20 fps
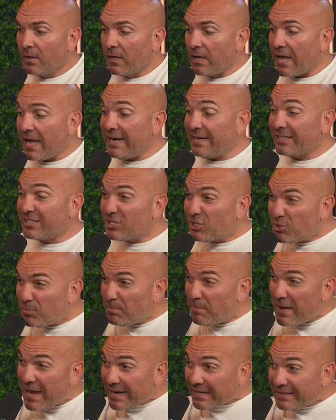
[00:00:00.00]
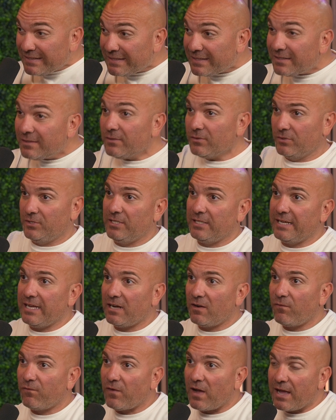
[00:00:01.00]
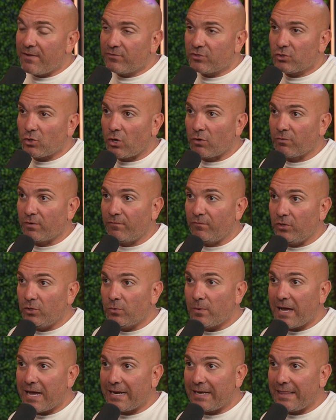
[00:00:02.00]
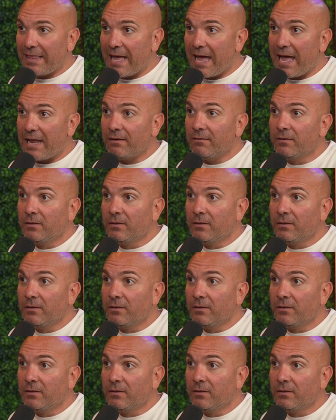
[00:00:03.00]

and expected to get a 5-star review out of that